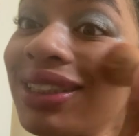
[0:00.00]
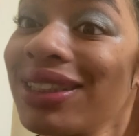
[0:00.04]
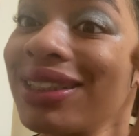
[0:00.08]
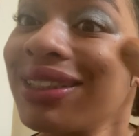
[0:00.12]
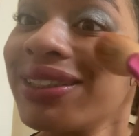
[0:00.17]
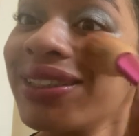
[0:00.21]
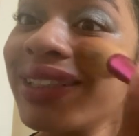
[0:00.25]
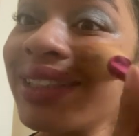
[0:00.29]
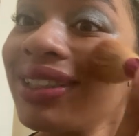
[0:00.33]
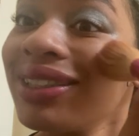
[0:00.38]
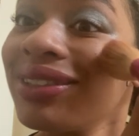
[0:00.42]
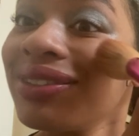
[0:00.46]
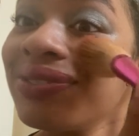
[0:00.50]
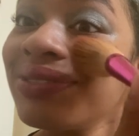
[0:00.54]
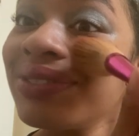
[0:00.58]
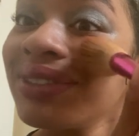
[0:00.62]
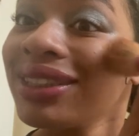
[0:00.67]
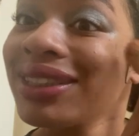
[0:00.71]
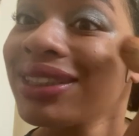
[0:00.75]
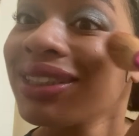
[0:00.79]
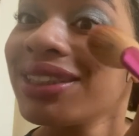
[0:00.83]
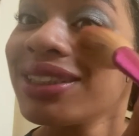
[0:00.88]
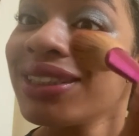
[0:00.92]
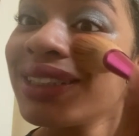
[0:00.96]
go get it
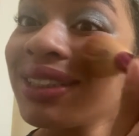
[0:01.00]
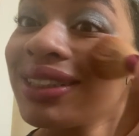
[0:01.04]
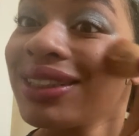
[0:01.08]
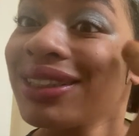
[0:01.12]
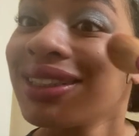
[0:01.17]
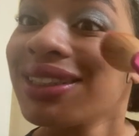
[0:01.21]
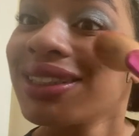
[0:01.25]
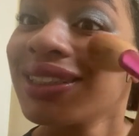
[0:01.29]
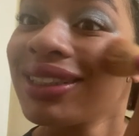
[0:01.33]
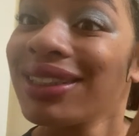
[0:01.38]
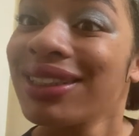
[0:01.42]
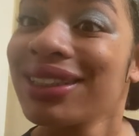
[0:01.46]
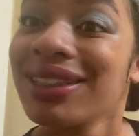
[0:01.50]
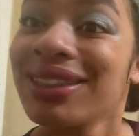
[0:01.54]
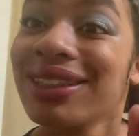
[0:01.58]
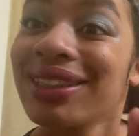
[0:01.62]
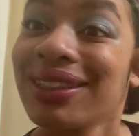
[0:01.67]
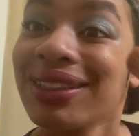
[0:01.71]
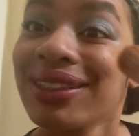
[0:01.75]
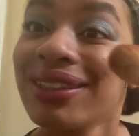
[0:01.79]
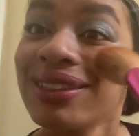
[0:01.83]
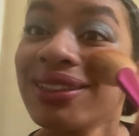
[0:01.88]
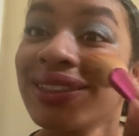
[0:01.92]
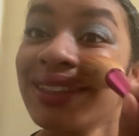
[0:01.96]
fixed, y'all.
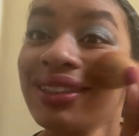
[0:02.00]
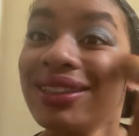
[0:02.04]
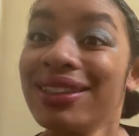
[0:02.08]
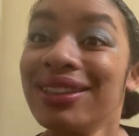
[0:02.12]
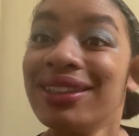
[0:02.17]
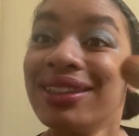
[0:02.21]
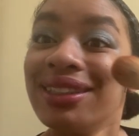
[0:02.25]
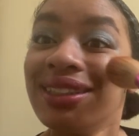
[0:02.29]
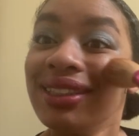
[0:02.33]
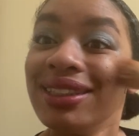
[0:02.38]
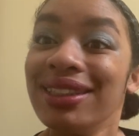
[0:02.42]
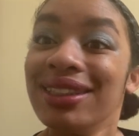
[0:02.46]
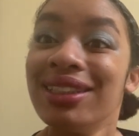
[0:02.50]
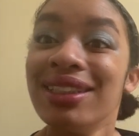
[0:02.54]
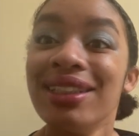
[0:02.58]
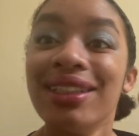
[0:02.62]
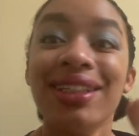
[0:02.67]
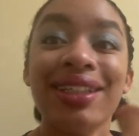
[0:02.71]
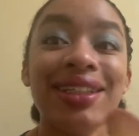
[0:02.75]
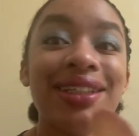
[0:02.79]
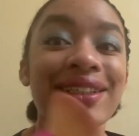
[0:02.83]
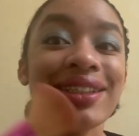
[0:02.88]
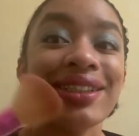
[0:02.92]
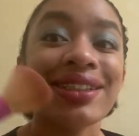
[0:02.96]
So
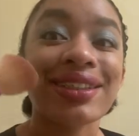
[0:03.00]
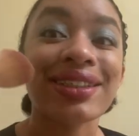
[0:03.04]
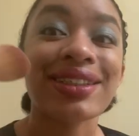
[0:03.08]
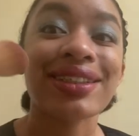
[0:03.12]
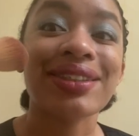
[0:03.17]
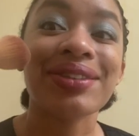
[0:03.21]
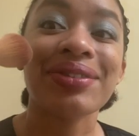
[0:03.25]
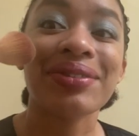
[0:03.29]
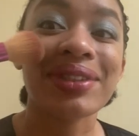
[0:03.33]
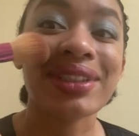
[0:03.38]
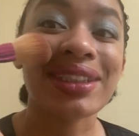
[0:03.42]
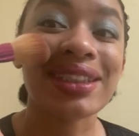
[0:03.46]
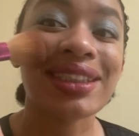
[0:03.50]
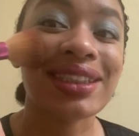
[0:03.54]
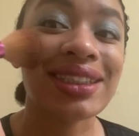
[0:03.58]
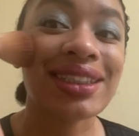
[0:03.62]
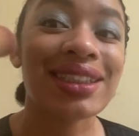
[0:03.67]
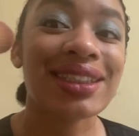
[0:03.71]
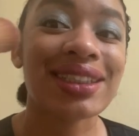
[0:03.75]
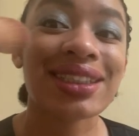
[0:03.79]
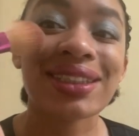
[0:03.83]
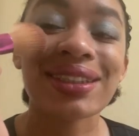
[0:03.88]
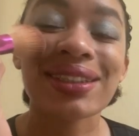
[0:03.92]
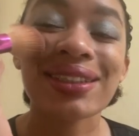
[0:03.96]
y'all gonna be seeing
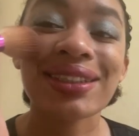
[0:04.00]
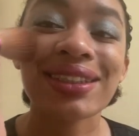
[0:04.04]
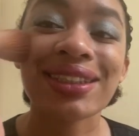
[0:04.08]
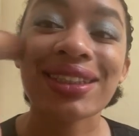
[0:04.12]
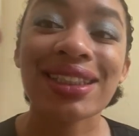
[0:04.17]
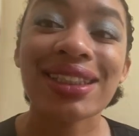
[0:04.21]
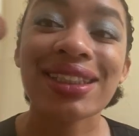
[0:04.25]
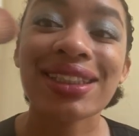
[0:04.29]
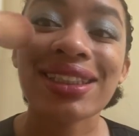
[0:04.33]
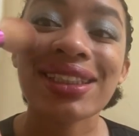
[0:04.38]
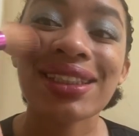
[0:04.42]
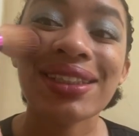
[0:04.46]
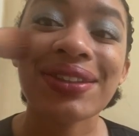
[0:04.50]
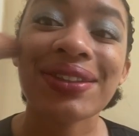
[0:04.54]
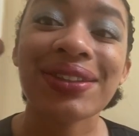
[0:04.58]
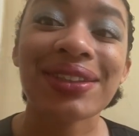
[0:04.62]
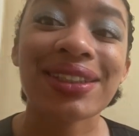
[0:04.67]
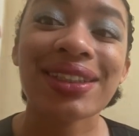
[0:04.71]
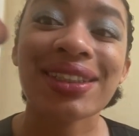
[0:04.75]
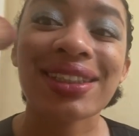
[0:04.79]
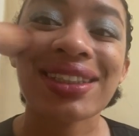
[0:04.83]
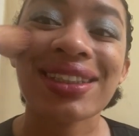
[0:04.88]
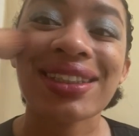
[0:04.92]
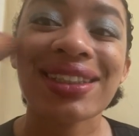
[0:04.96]
this little chip too for a
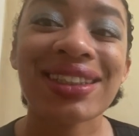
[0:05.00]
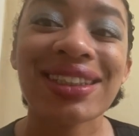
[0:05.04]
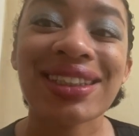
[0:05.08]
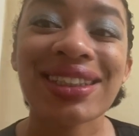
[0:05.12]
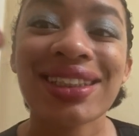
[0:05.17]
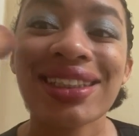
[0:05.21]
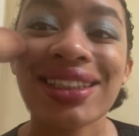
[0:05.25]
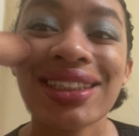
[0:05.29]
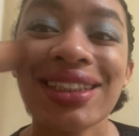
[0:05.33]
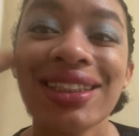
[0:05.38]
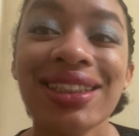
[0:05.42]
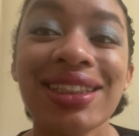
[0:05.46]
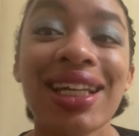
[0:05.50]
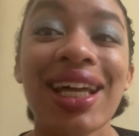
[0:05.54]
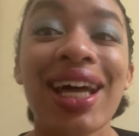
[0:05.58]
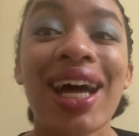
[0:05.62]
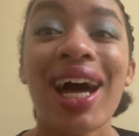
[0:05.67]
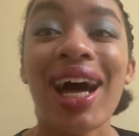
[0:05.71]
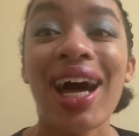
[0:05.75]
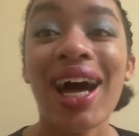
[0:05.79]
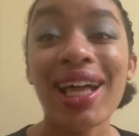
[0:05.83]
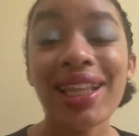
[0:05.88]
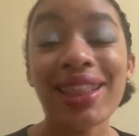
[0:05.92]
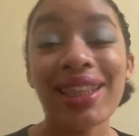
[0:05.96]
little while.
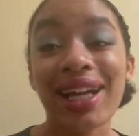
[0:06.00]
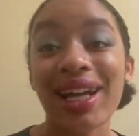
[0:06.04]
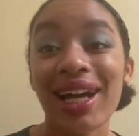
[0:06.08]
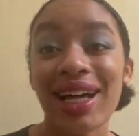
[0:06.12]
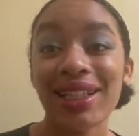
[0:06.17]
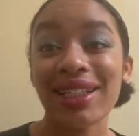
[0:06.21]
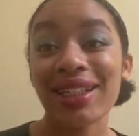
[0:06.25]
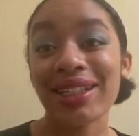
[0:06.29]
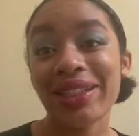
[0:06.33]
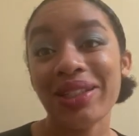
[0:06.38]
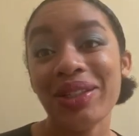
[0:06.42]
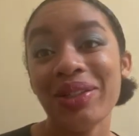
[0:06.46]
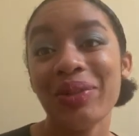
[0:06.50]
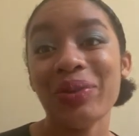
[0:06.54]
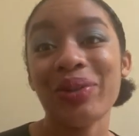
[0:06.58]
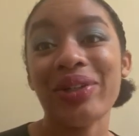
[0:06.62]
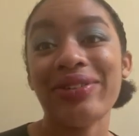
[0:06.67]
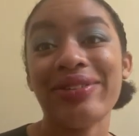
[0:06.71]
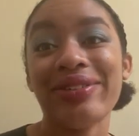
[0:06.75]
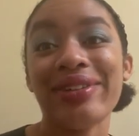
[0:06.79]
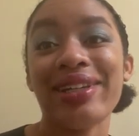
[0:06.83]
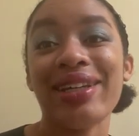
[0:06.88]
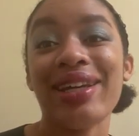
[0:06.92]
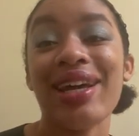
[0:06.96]
I think I look cute with
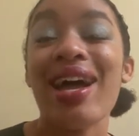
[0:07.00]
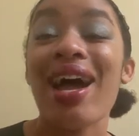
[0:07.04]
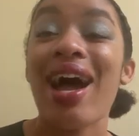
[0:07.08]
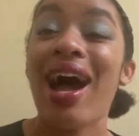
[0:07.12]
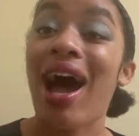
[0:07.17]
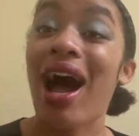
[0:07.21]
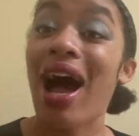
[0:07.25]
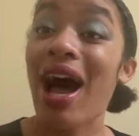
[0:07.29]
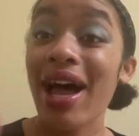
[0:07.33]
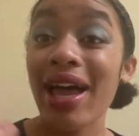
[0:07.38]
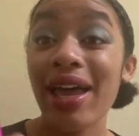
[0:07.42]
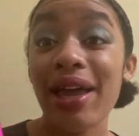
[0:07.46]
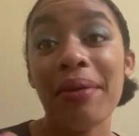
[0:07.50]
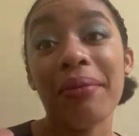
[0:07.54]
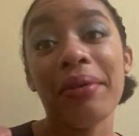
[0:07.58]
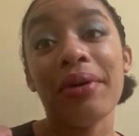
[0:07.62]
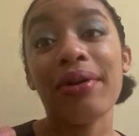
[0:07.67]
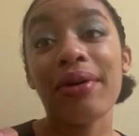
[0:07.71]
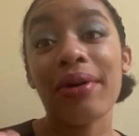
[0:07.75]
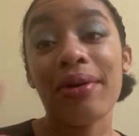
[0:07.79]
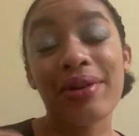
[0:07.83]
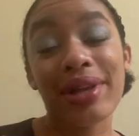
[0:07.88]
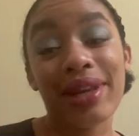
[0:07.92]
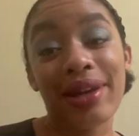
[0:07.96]
it. I am gonna
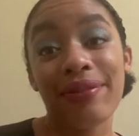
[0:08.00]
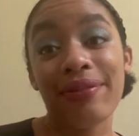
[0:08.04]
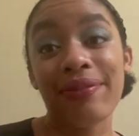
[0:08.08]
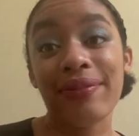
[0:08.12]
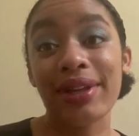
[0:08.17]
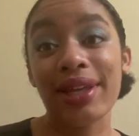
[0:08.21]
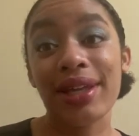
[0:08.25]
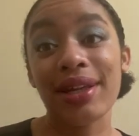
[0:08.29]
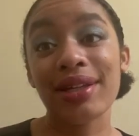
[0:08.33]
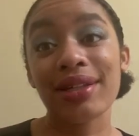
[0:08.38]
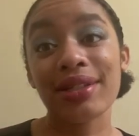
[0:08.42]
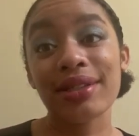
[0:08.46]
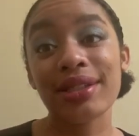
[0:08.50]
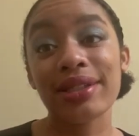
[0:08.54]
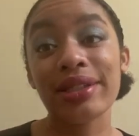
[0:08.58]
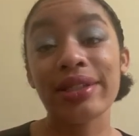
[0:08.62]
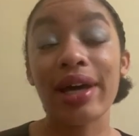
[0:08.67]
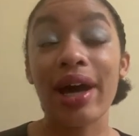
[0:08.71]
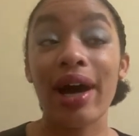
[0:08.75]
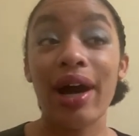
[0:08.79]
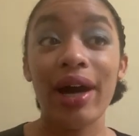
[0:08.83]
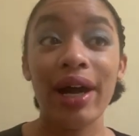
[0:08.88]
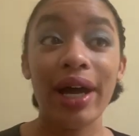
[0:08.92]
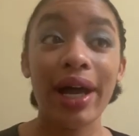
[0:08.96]
go get it fixed.
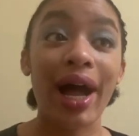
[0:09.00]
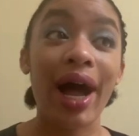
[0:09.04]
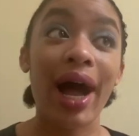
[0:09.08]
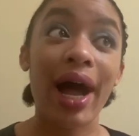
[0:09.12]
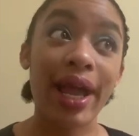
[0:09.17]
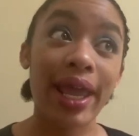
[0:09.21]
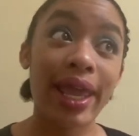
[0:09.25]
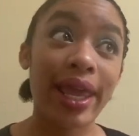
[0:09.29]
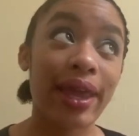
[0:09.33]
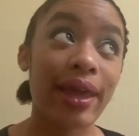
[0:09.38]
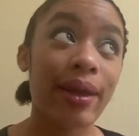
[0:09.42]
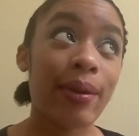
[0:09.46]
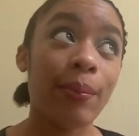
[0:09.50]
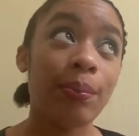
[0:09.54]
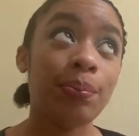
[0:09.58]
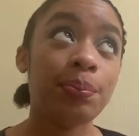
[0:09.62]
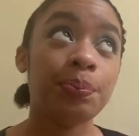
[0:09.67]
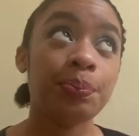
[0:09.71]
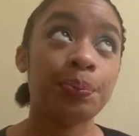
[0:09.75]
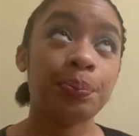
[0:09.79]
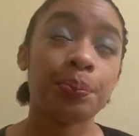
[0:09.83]
I, I am.